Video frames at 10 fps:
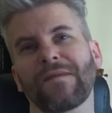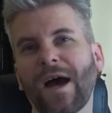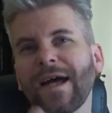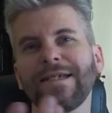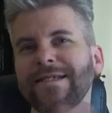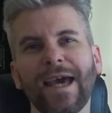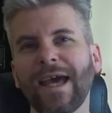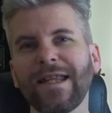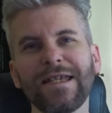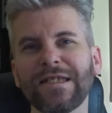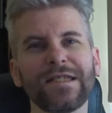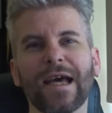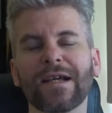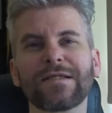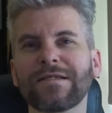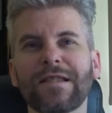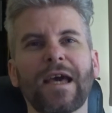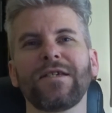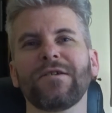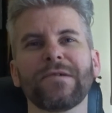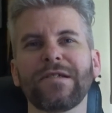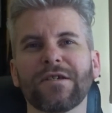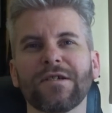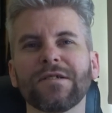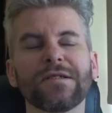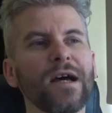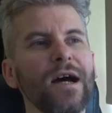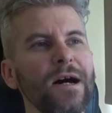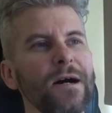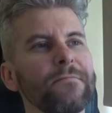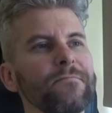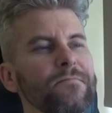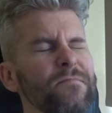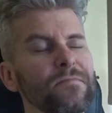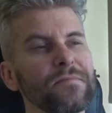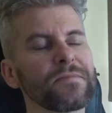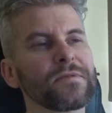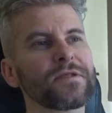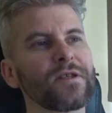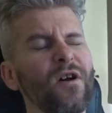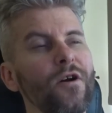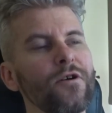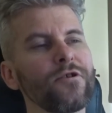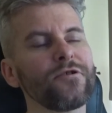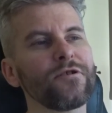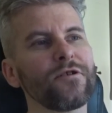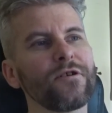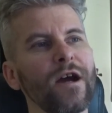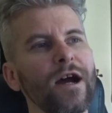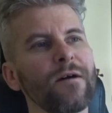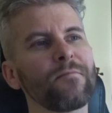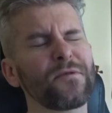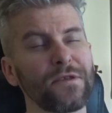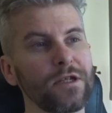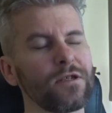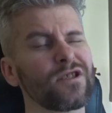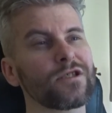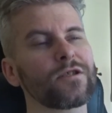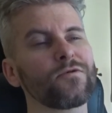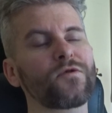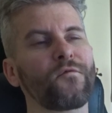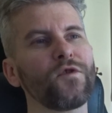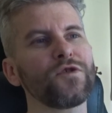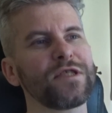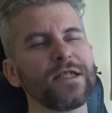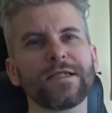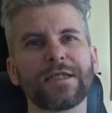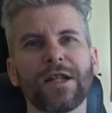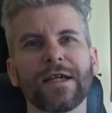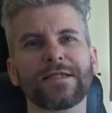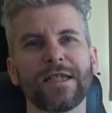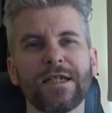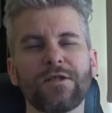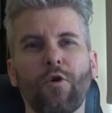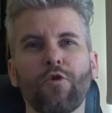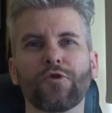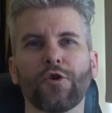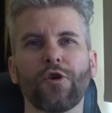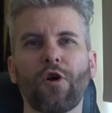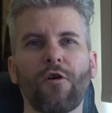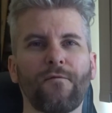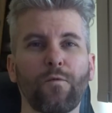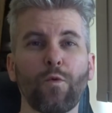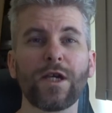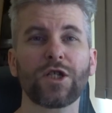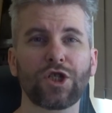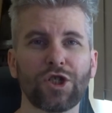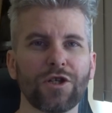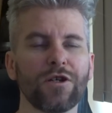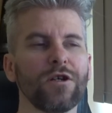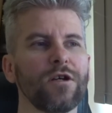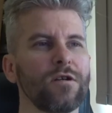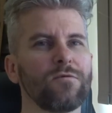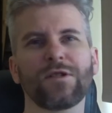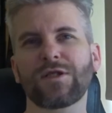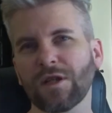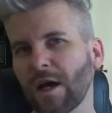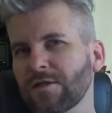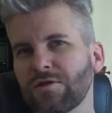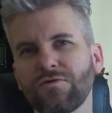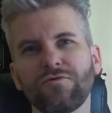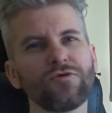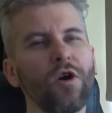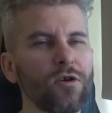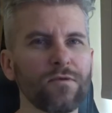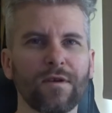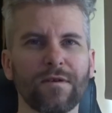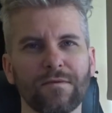didn't get anything that year either. There was a few things that I did order off Wish, which I do not